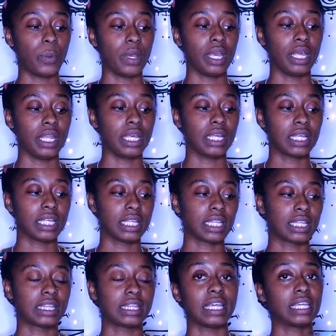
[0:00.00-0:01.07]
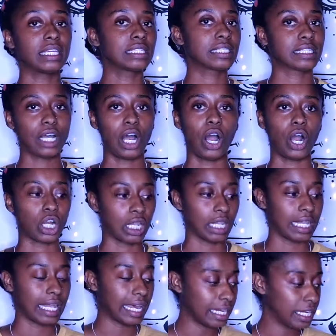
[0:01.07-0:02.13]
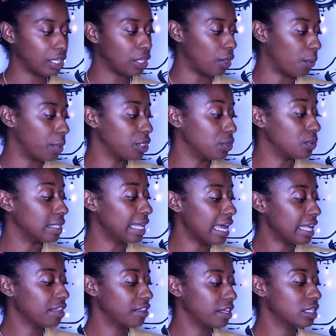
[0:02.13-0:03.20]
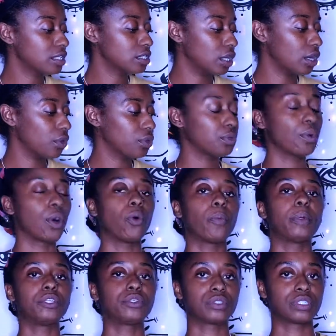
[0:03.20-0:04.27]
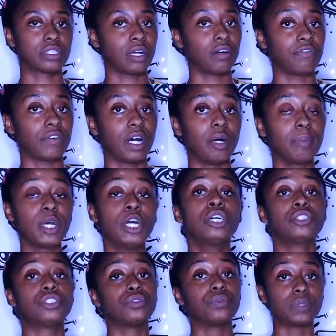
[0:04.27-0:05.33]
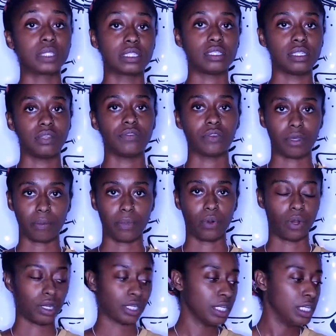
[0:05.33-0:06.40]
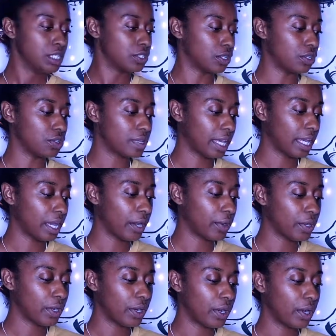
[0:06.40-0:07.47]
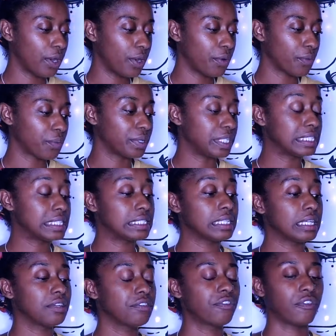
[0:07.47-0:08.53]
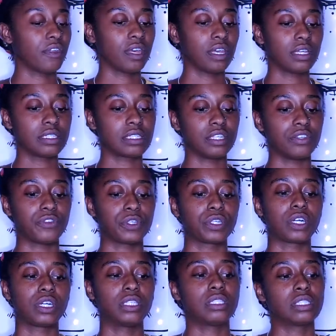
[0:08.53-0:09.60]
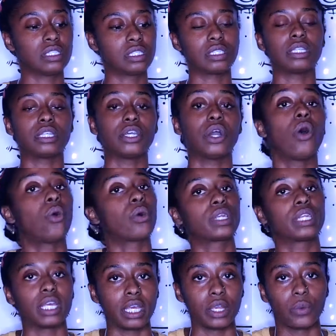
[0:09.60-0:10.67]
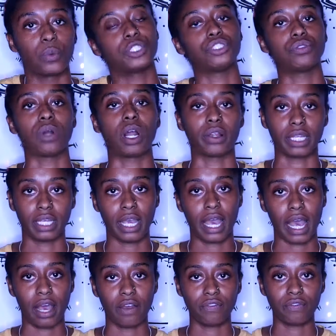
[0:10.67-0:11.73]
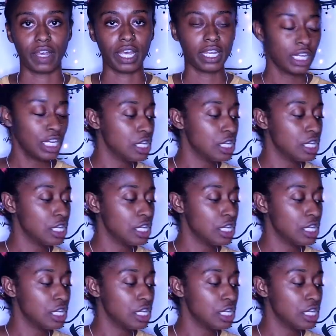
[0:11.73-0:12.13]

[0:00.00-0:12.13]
when things are letting go when you let things go you open yourself up to receiving more so you can't receive things if you're consistently hoarding what you already have, right?